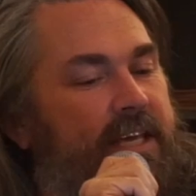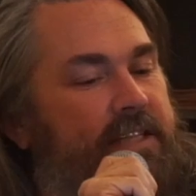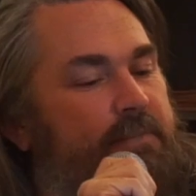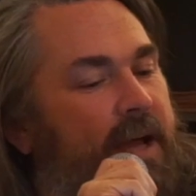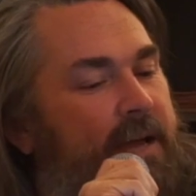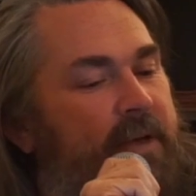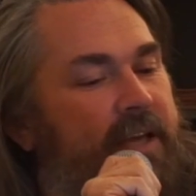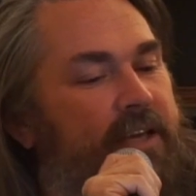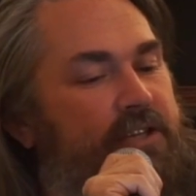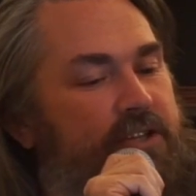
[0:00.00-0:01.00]
taking its
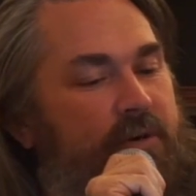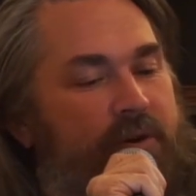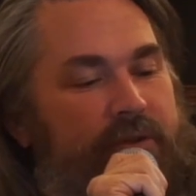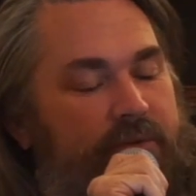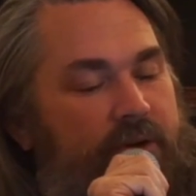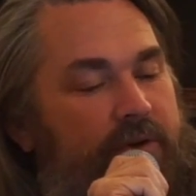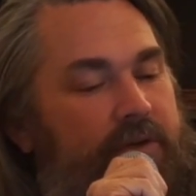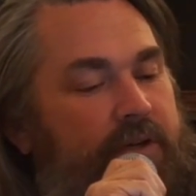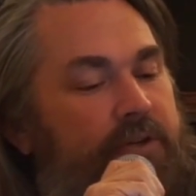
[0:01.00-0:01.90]
pie-making show on the road.